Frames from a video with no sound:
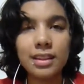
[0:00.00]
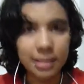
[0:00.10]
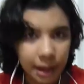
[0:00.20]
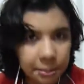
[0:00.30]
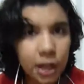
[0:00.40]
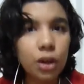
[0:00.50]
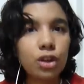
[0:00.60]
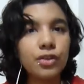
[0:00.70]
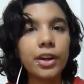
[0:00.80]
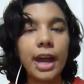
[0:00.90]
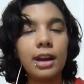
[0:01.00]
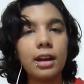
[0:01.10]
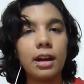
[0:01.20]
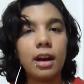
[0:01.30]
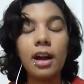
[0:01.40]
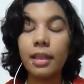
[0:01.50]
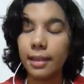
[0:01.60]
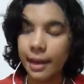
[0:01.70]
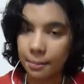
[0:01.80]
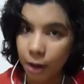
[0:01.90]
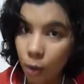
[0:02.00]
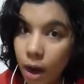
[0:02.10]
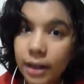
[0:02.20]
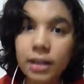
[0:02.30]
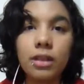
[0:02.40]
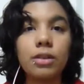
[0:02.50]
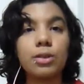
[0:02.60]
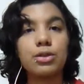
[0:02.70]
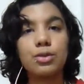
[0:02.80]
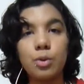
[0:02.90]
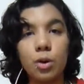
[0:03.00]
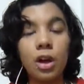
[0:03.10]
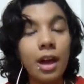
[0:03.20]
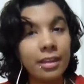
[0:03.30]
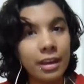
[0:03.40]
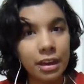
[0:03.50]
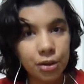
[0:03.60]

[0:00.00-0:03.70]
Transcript: The same thing goes for Canada. The Quebecois need their own school.